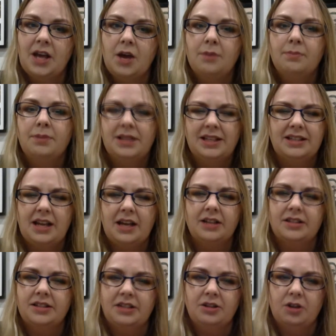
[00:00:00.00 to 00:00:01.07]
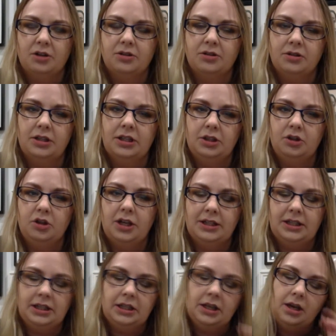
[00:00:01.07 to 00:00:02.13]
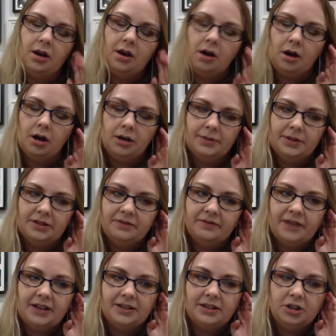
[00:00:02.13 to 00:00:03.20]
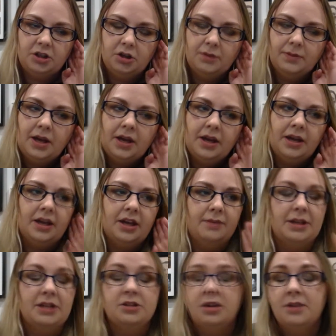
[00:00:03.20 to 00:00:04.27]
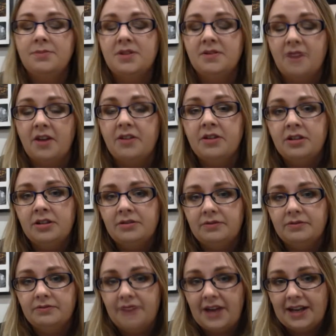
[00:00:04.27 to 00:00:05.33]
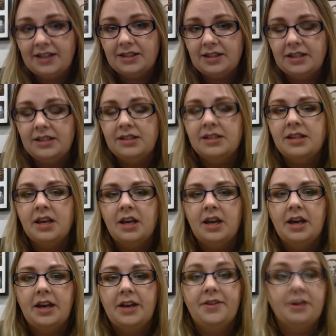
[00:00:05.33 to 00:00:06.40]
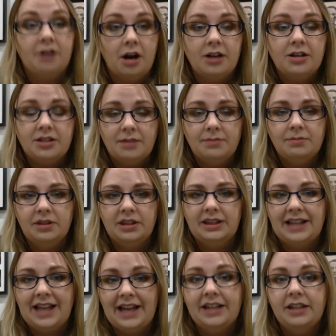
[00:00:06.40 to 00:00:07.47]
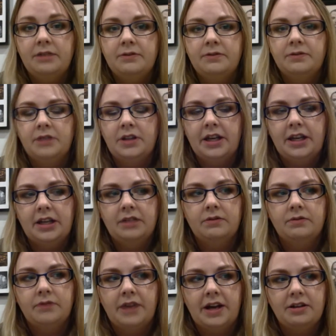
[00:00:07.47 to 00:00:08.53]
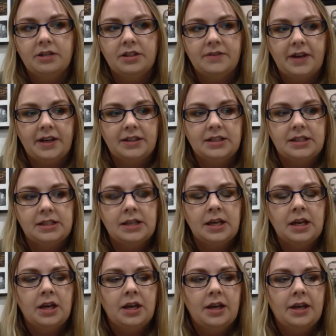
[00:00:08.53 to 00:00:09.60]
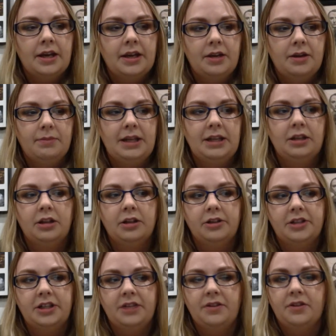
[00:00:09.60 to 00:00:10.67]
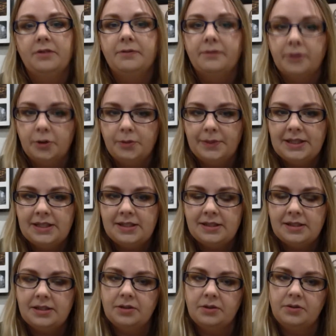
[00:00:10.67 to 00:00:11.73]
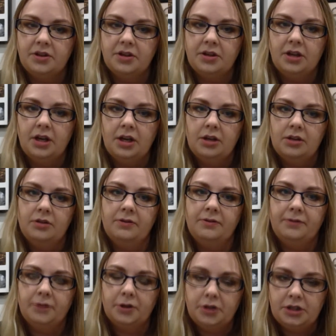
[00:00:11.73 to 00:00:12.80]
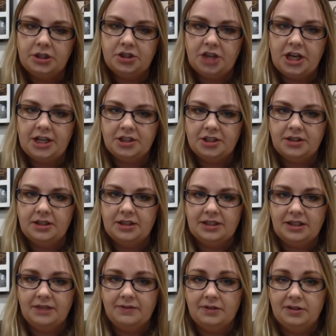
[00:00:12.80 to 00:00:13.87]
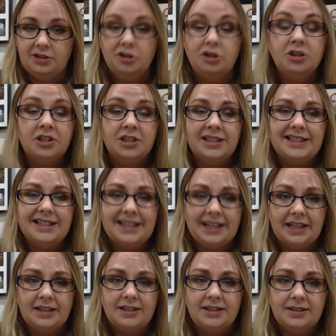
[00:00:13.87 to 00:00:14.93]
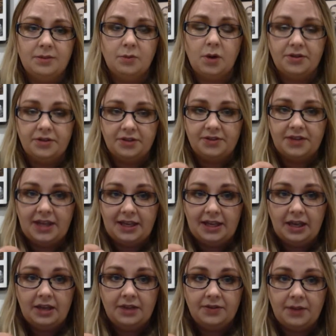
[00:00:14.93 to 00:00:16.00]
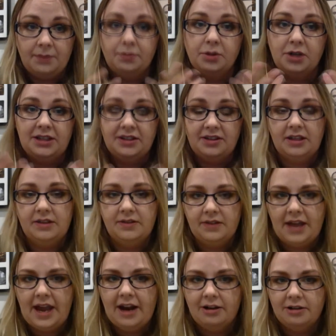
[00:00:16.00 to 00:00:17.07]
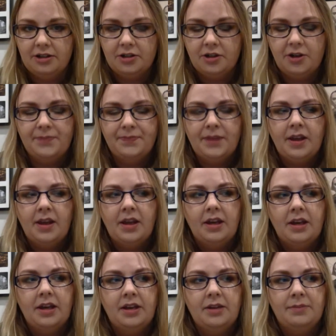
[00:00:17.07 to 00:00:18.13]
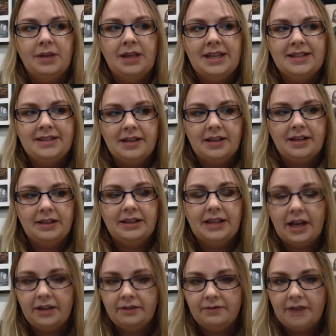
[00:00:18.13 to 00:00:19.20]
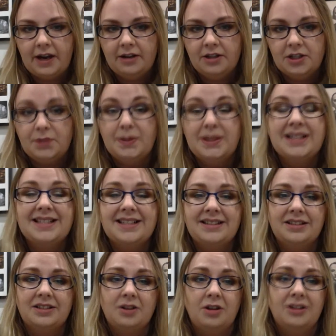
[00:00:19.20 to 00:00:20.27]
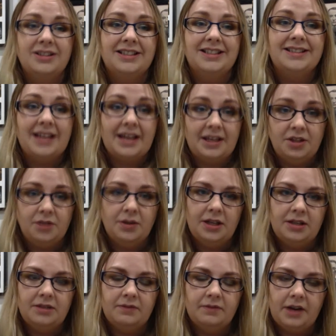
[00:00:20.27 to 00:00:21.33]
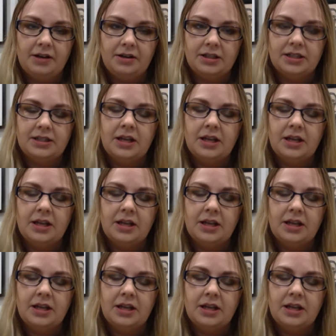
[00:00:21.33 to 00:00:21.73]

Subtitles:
but it's actually not doing you any harm and infecting you. In terms of other vaccines, there are some live virus vaccines, including the flu mist. So the flu injection that's given usually to kids, the one that they breathe in, the aerosol, is a live virus, but it's called an attenuated virus.